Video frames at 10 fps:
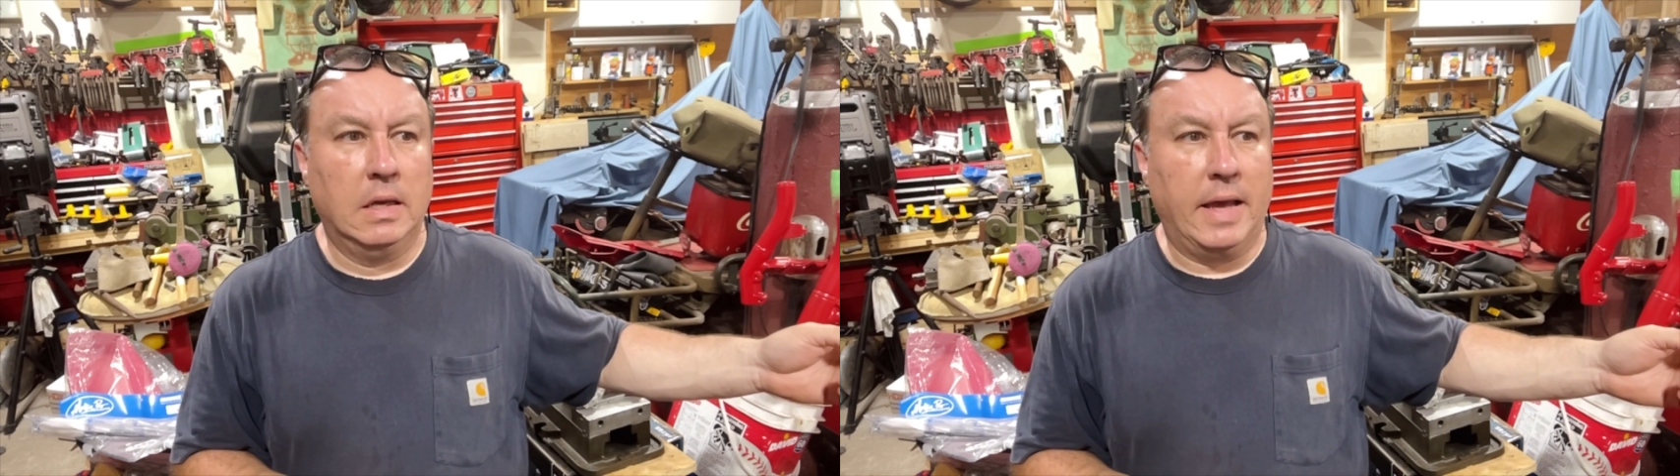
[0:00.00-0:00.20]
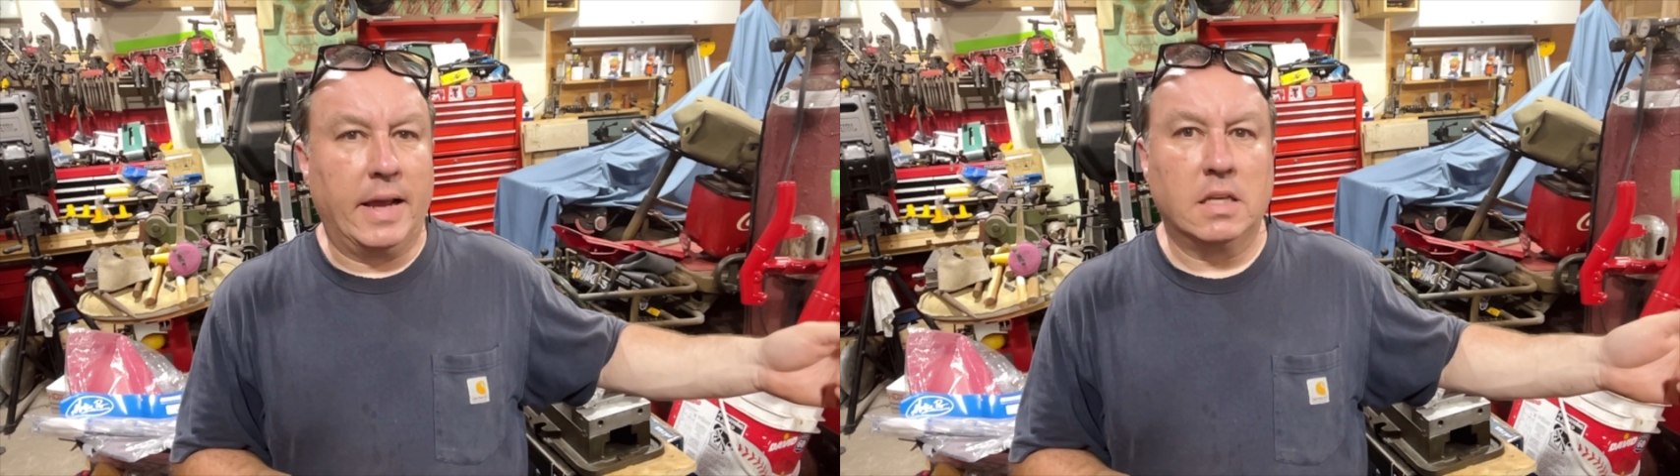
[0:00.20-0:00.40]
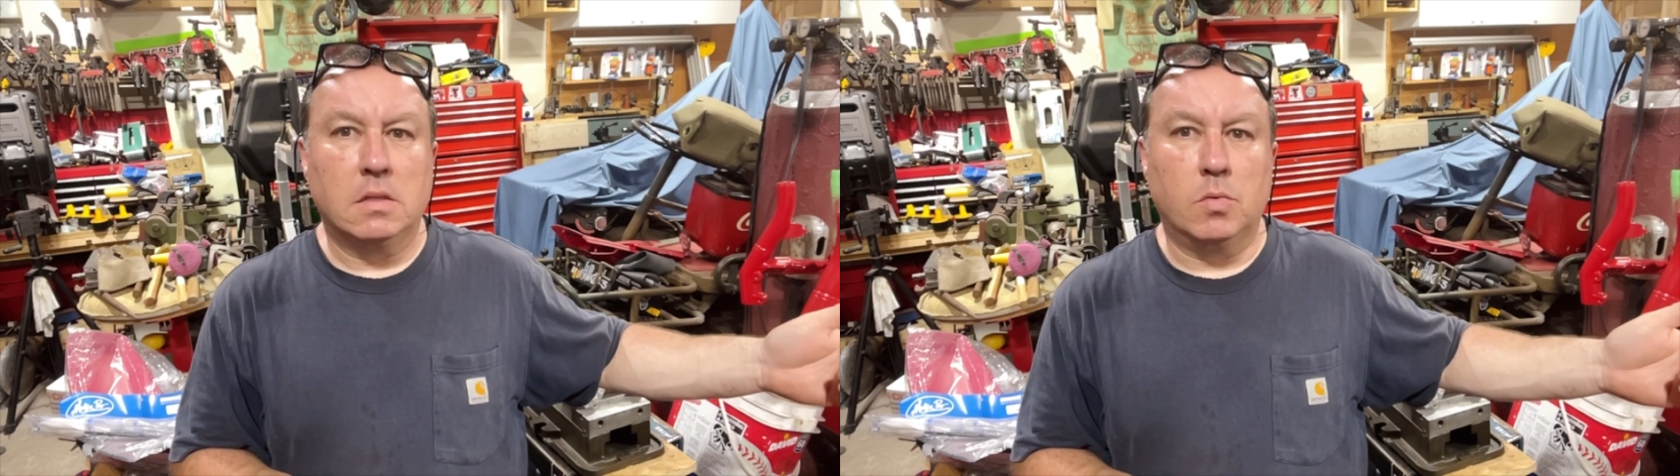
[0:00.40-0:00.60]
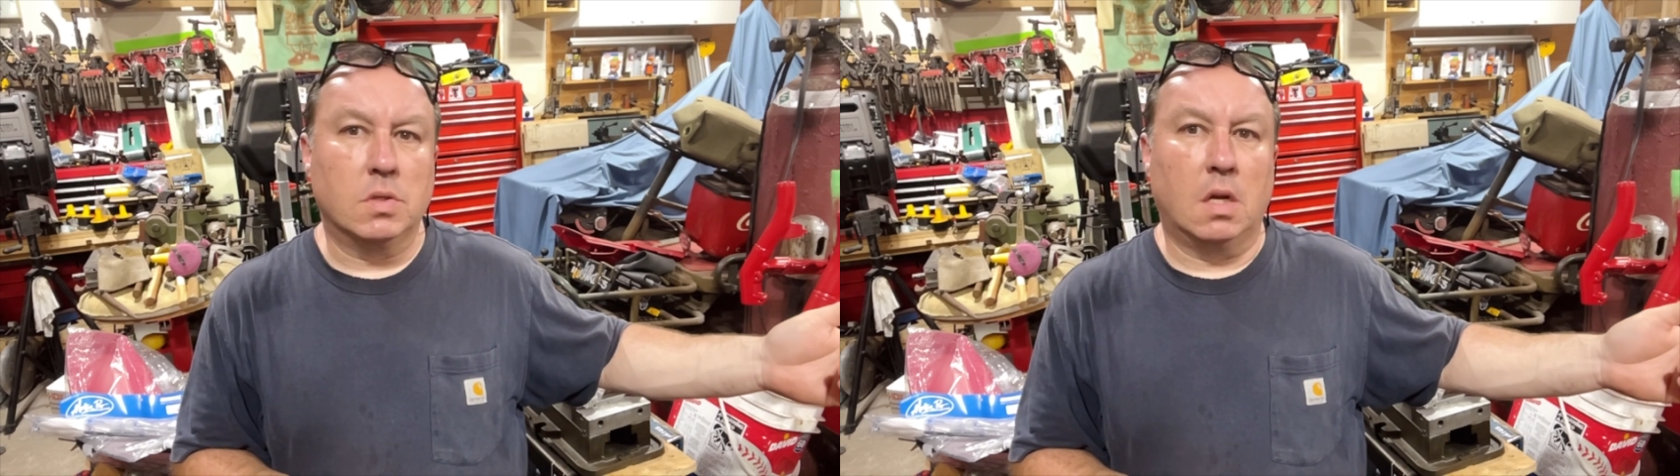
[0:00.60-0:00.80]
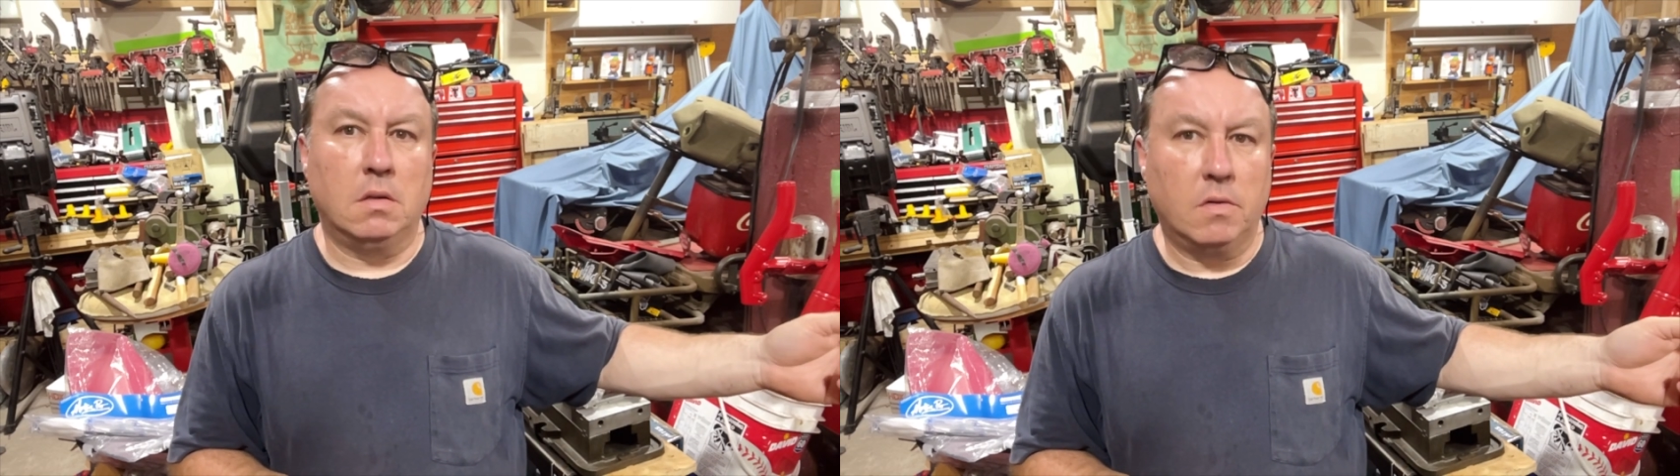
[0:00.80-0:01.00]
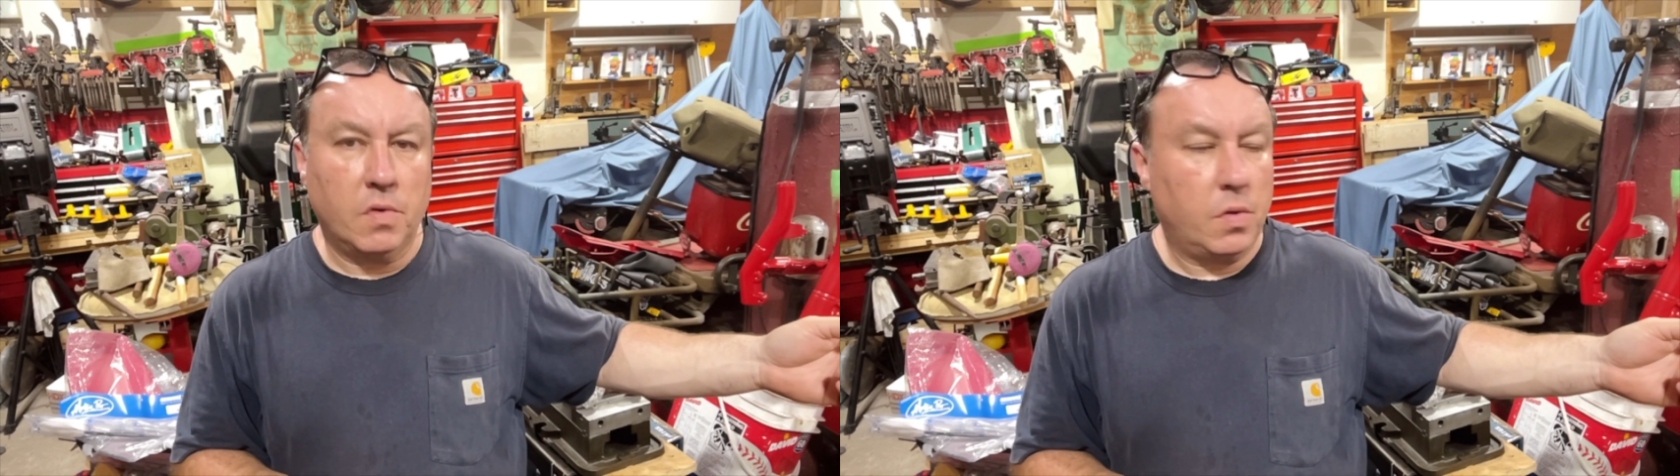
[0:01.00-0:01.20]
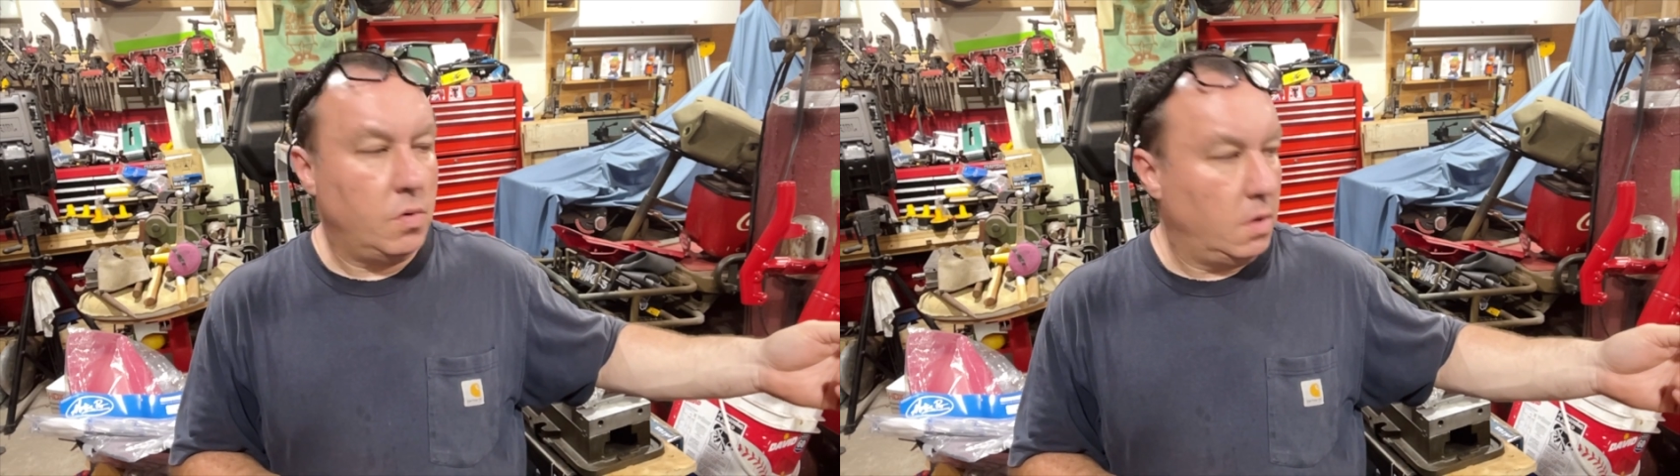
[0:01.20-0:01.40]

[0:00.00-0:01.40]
I guess it was on there for 30